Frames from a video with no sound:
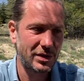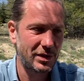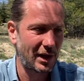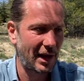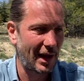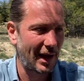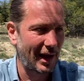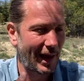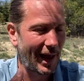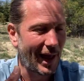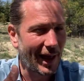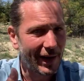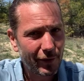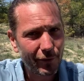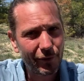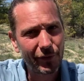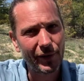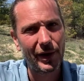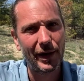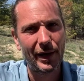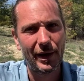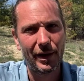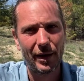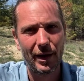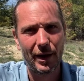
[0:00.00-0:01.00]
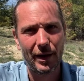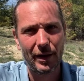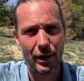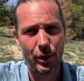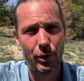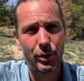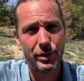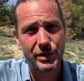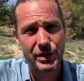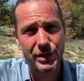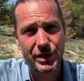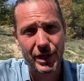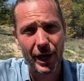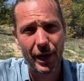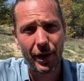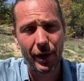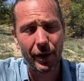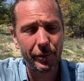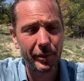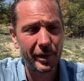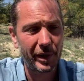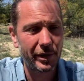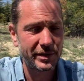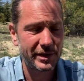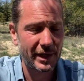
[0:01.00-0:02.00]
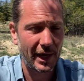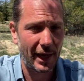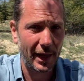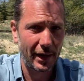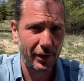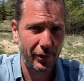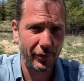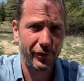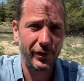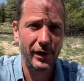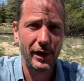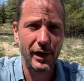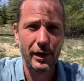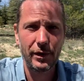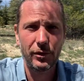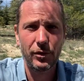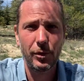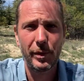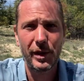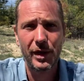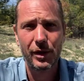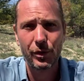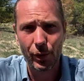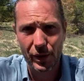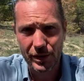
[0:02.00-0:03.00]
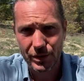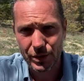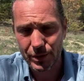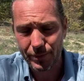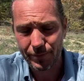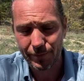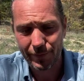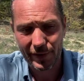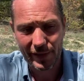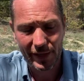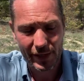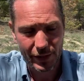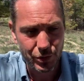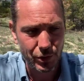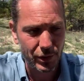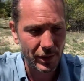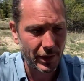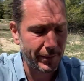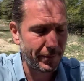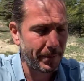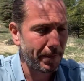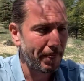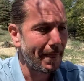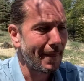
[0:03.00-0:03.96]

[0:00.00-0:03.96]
I had a feeling, and I was scared because I had a feeling to be crazy, literally.